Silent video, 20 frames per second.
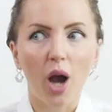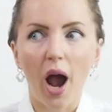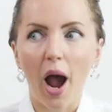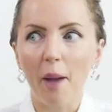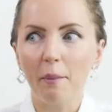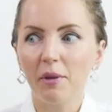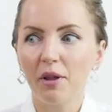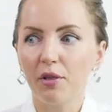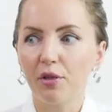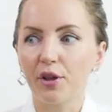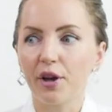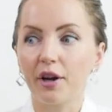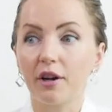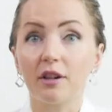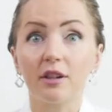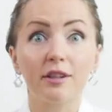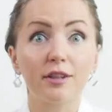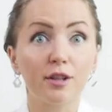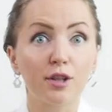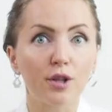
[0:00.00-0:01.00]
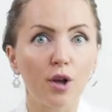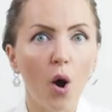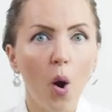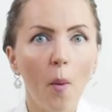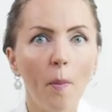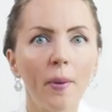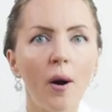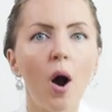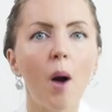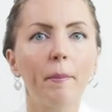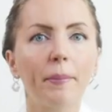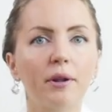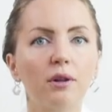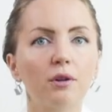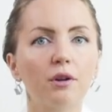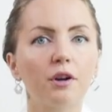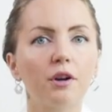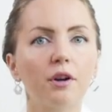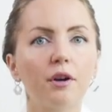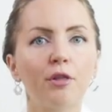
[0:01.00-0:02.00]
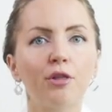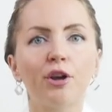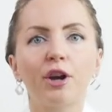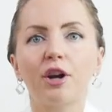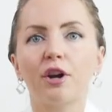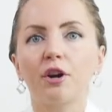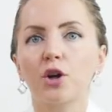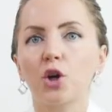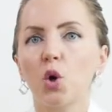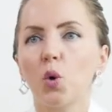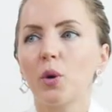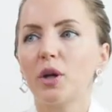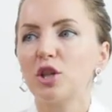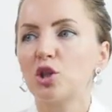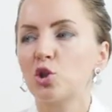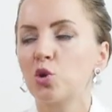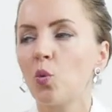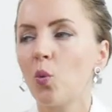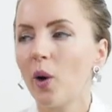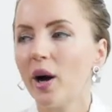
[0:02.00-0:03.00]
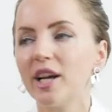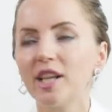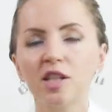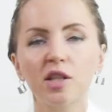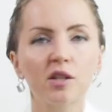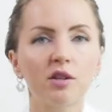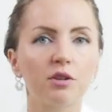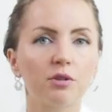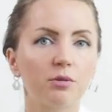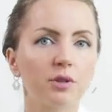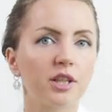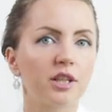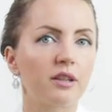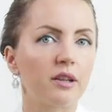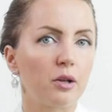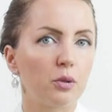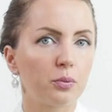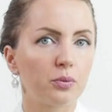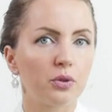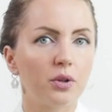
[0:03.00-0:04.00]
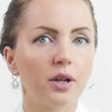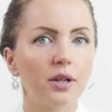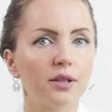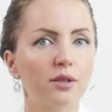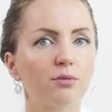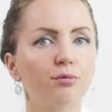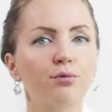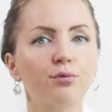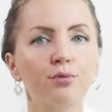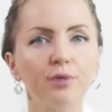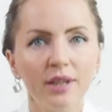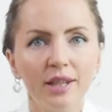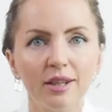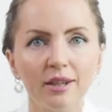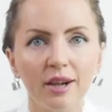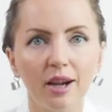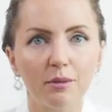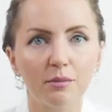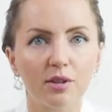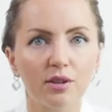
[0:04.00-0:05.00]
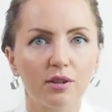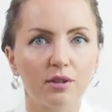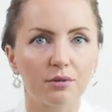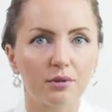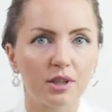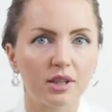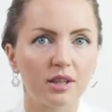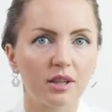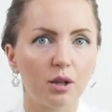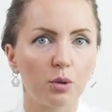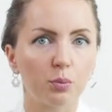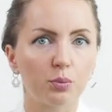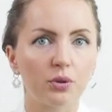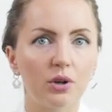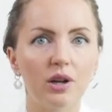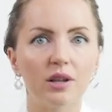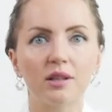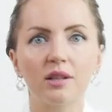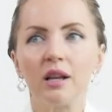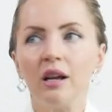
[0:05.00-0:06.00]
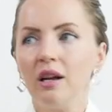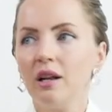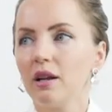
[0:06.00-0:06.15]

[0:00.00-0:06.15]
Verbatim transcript: I mean, they are so popular, they're going twice the retail price, three times the retail price,